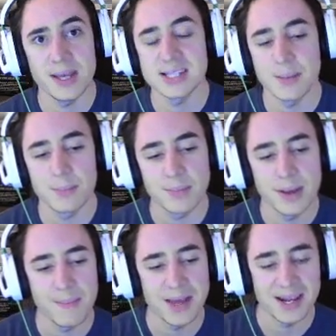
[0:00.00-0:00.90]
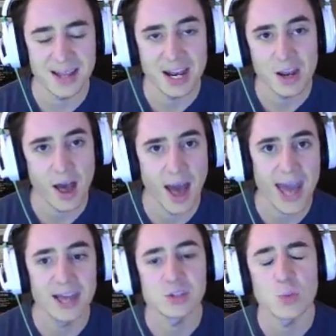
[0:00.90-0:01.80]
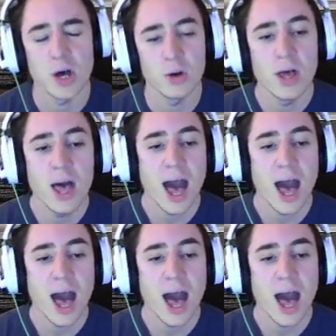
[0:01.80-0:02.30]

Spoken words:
some in mid, and then A as well.